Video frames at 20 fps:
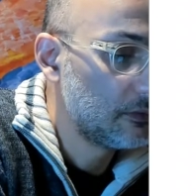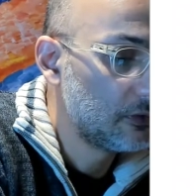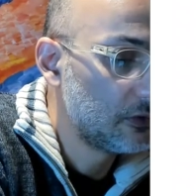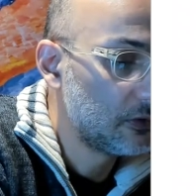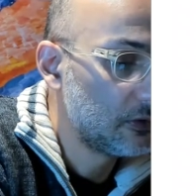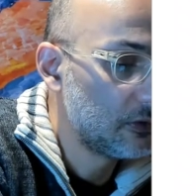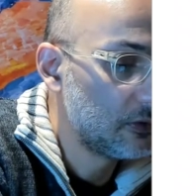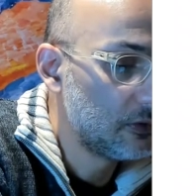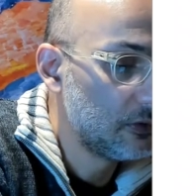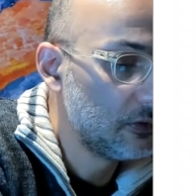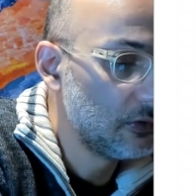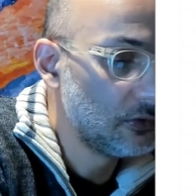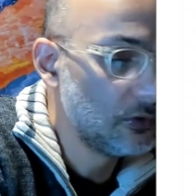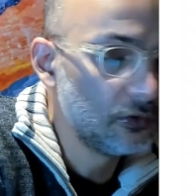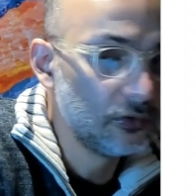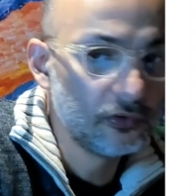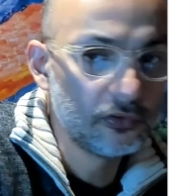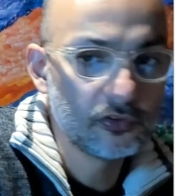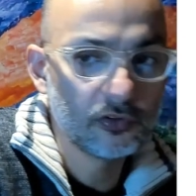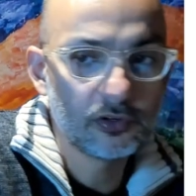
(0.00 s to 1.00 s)
you
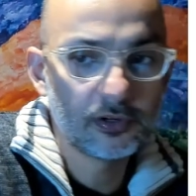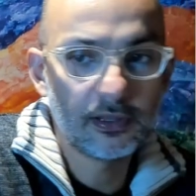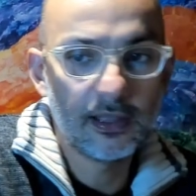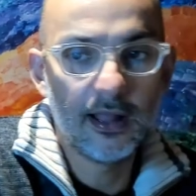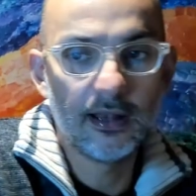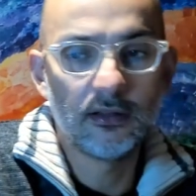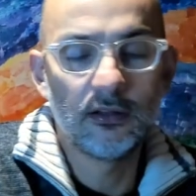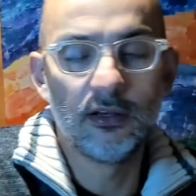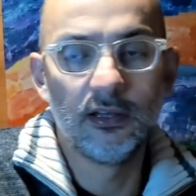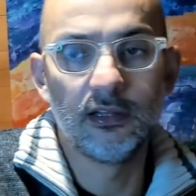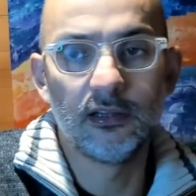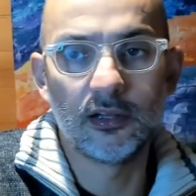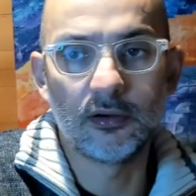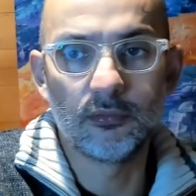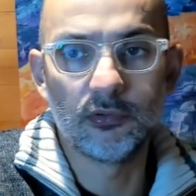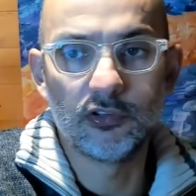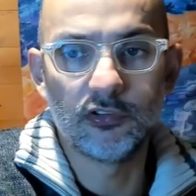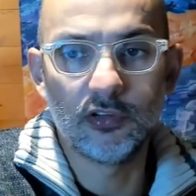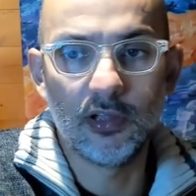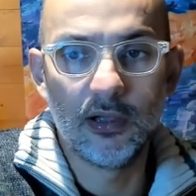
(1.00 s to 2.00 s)
use your calculator,
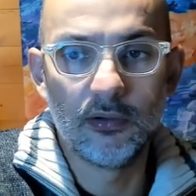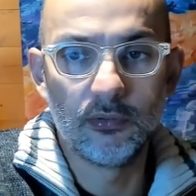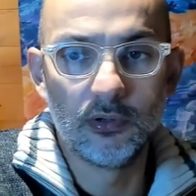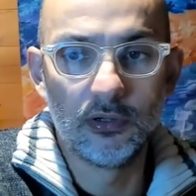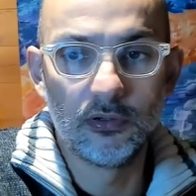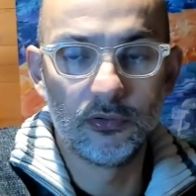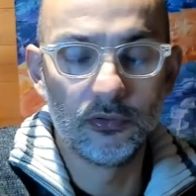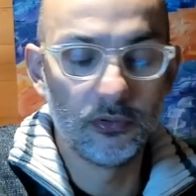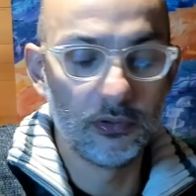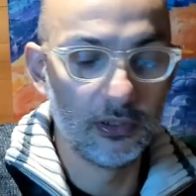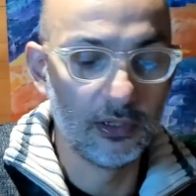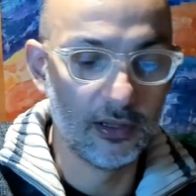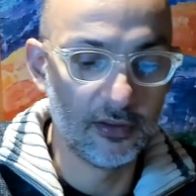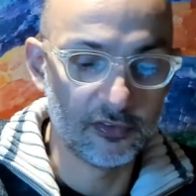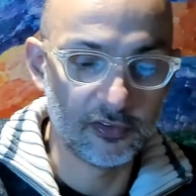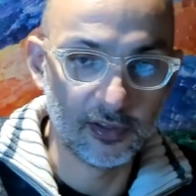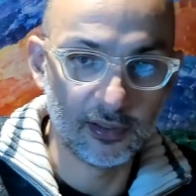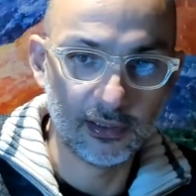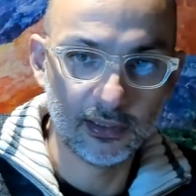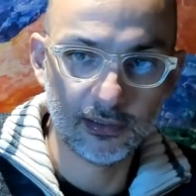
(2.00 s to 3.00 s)
which I will do in a
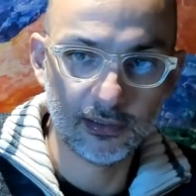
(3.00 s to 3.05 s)
second.